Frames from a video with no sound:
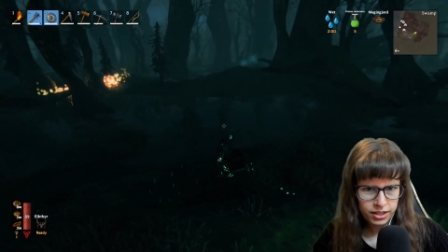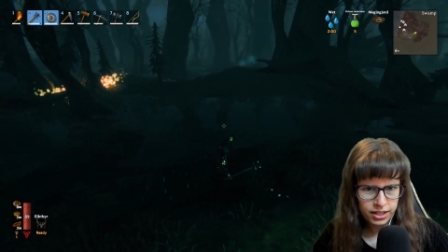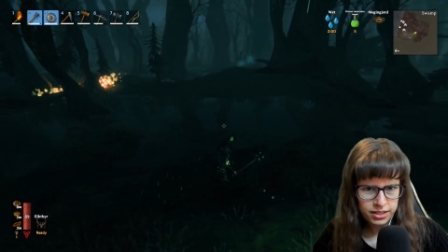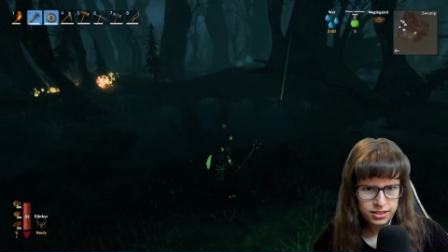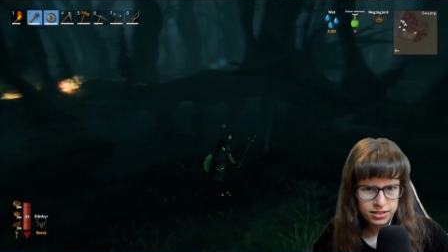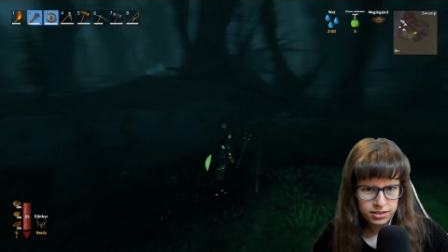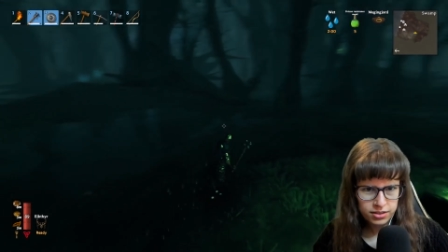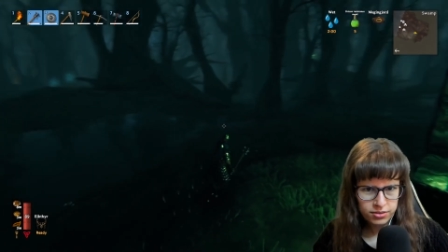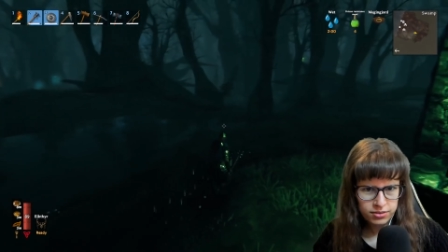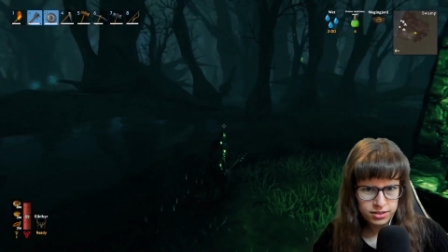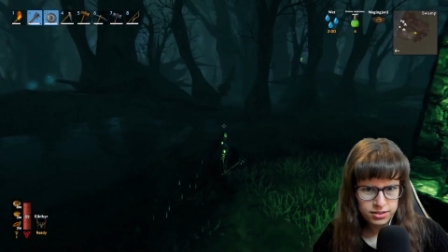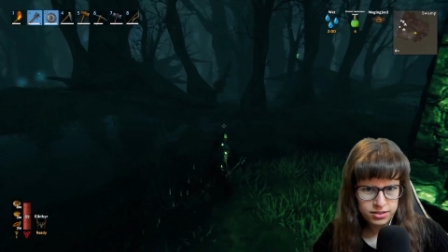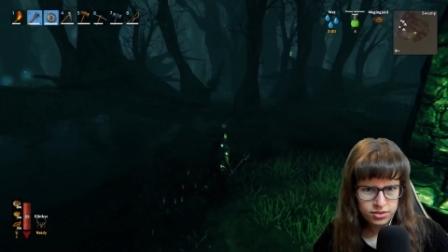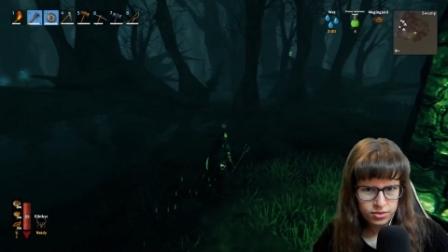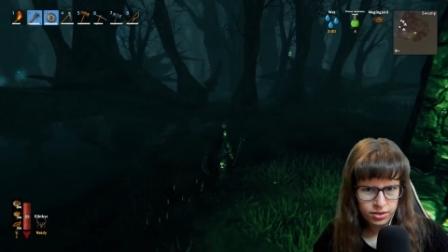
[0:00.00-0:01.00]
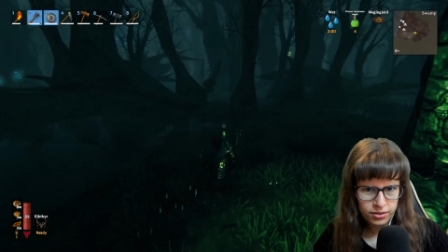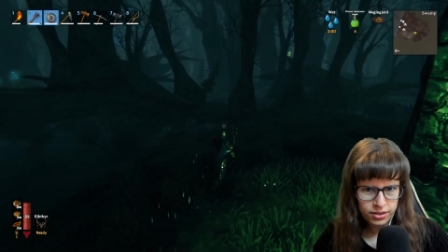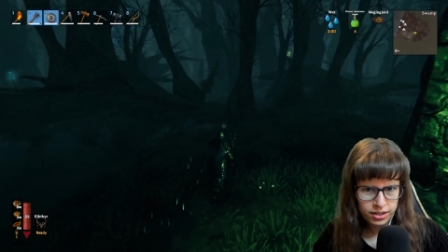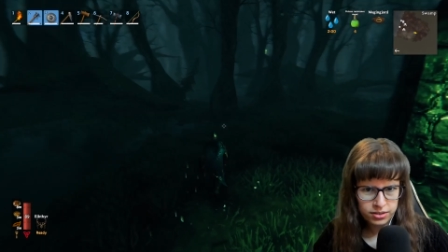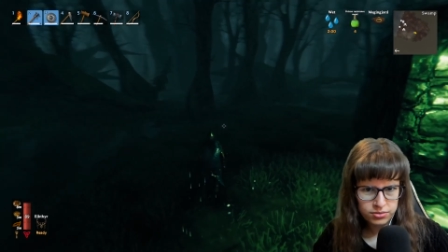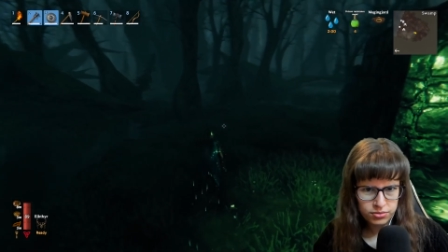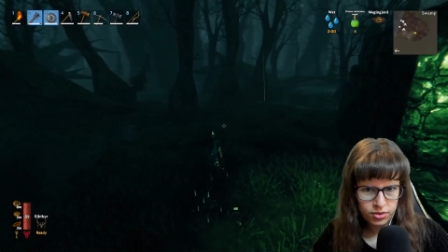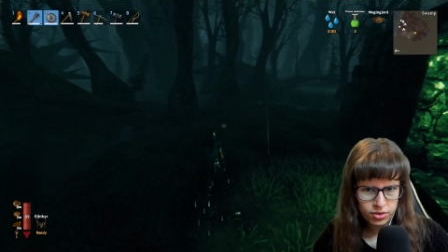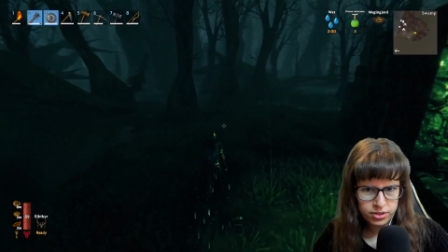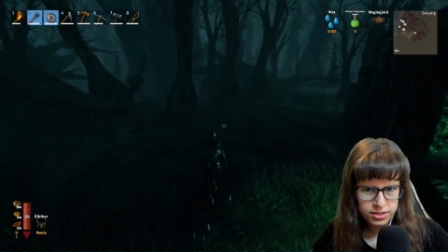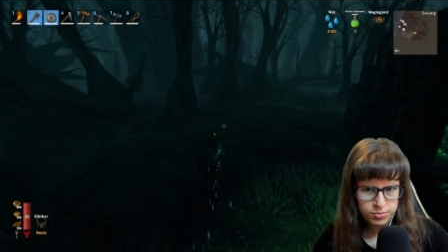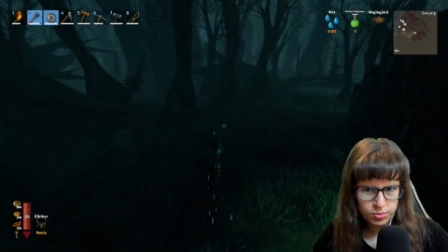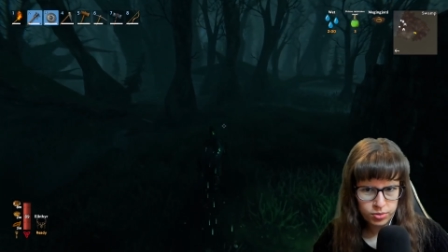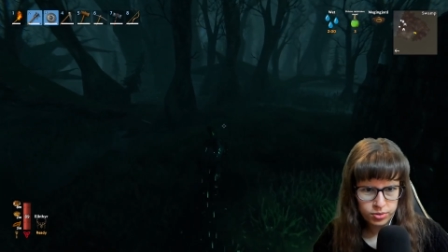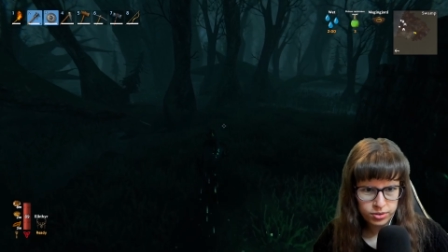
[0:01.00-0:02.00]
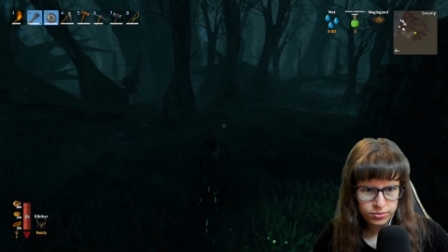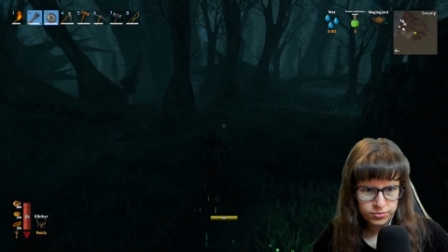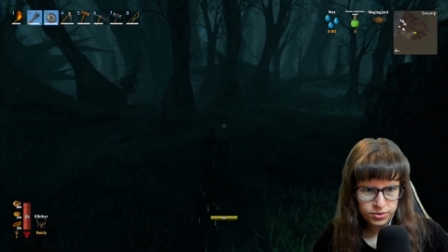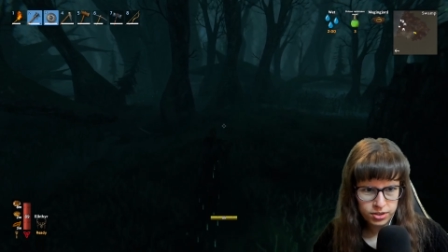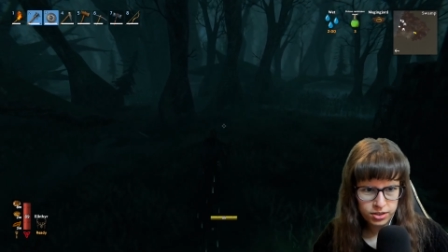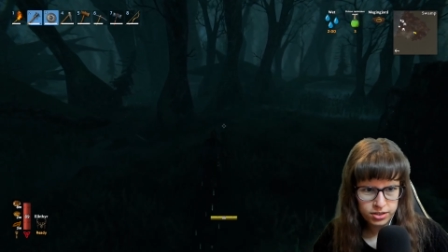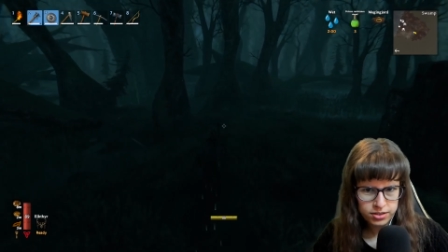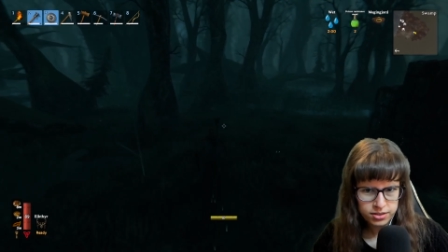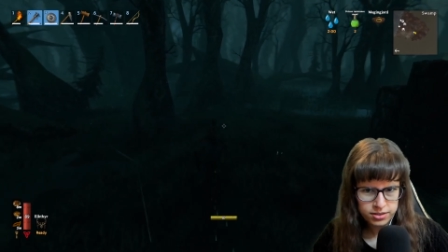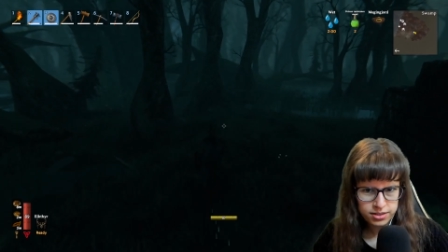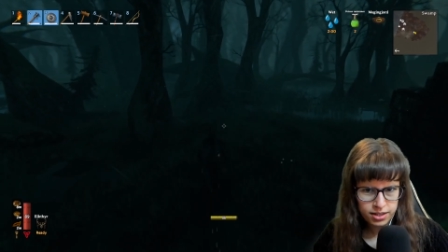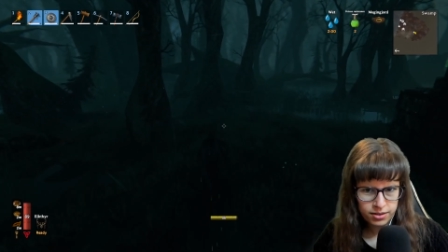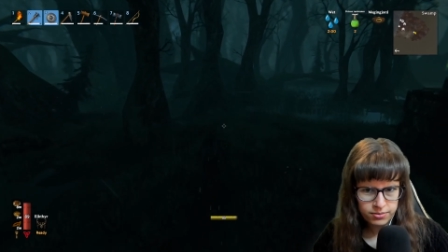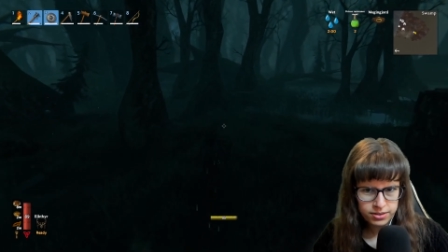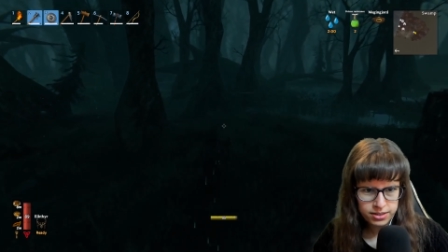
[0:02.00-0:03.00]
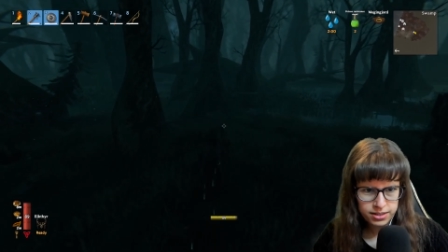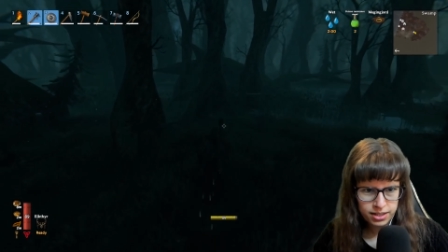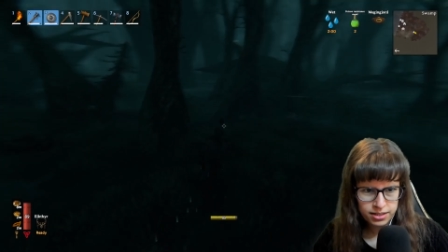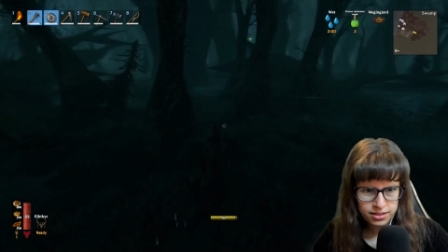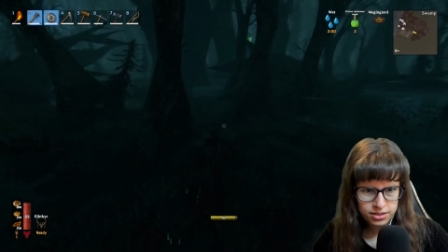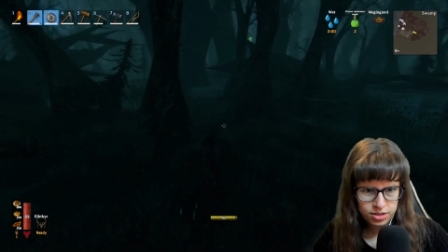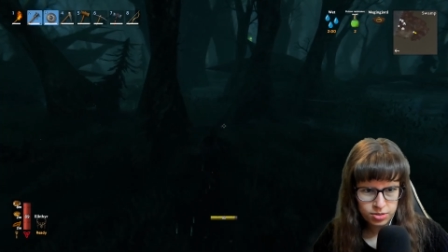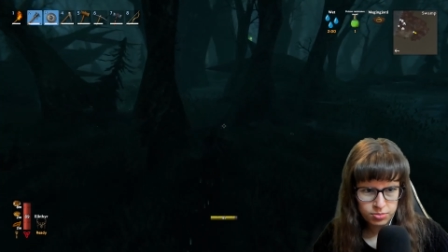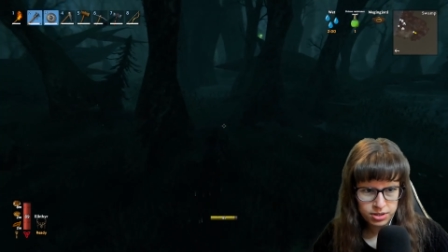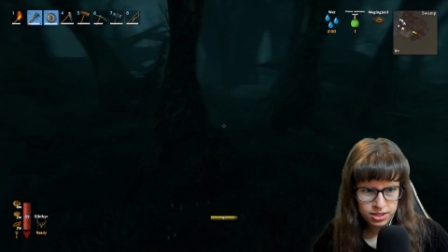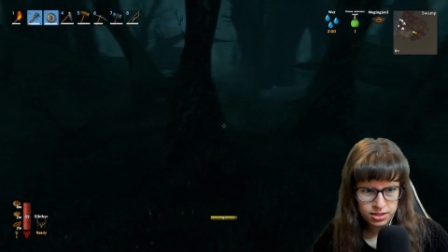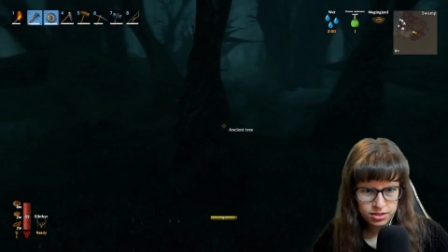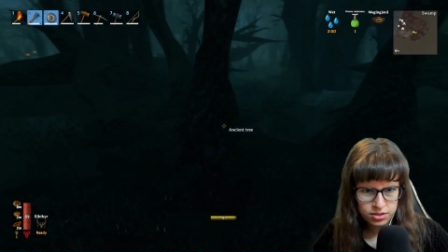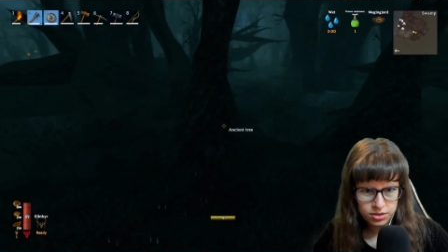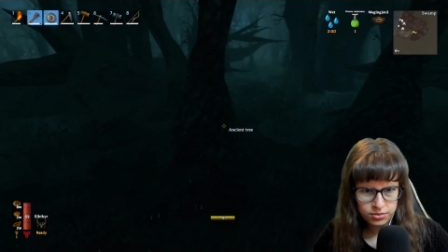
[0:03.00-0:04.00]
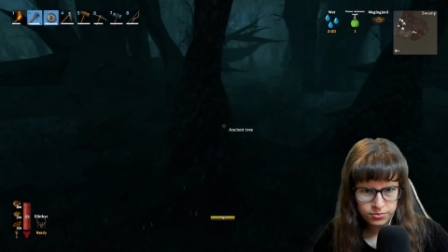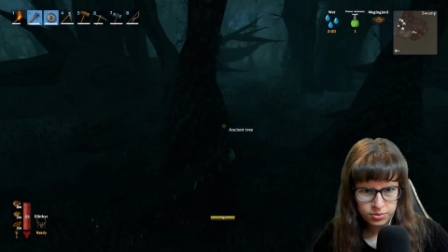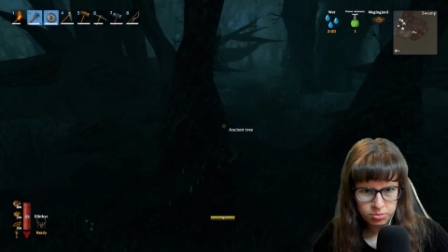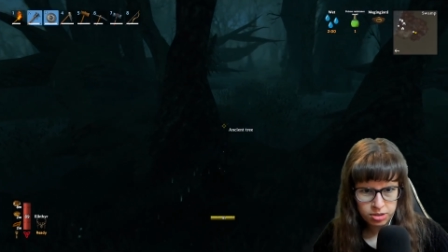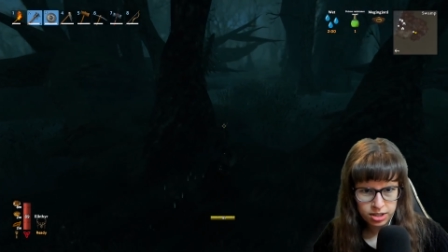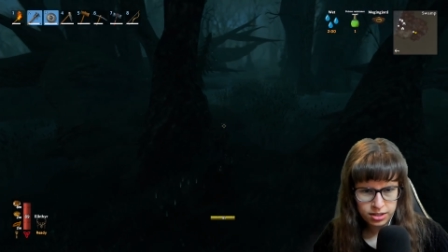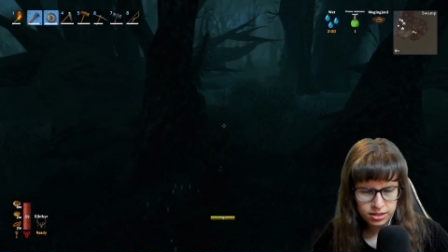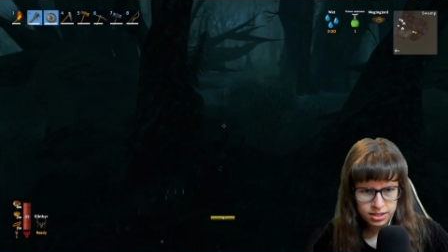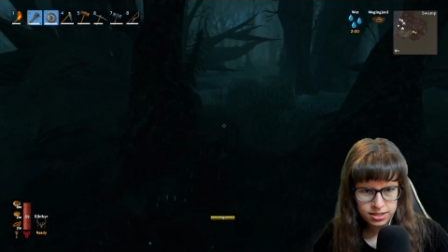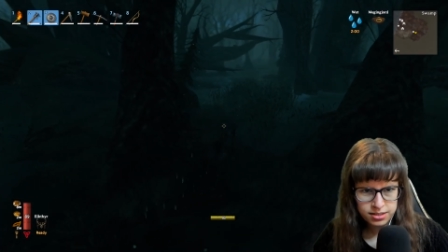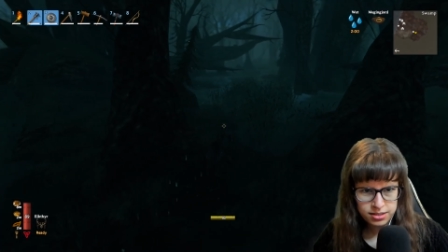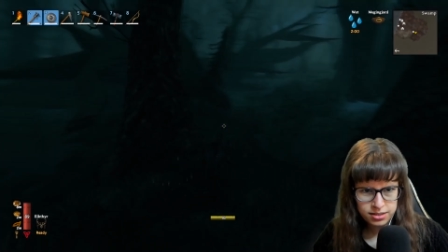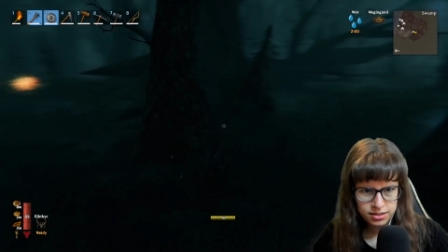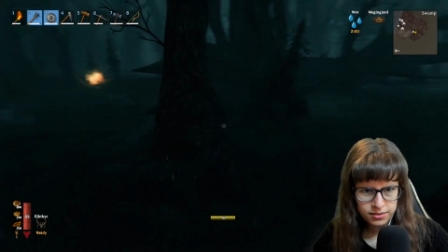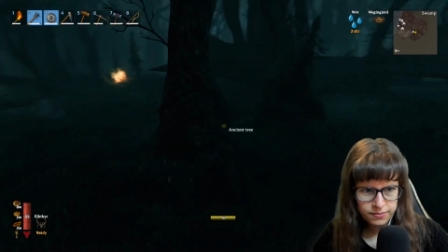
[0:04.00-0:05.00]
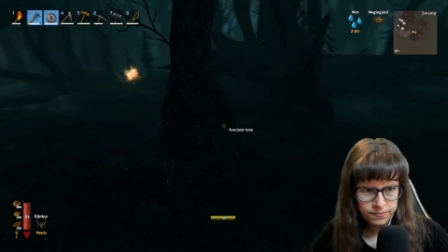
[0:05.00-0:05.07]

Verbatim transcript: I need to go and sort out that Draugr spawner first, because that one's, that's going to be an issue for me. At least,